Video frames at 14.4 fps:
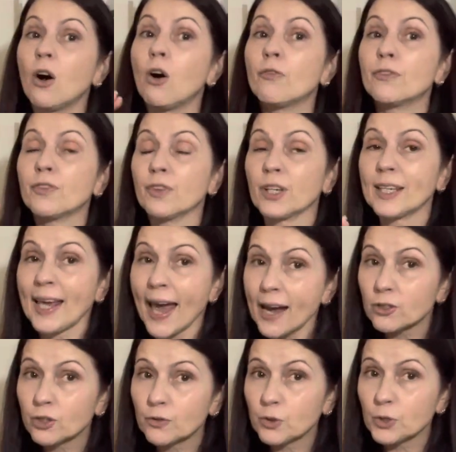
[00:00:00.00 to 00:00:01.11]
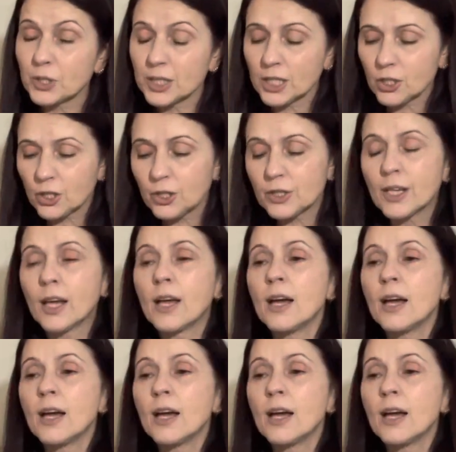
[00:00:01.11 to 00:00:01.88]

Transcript: of the count of your stitches.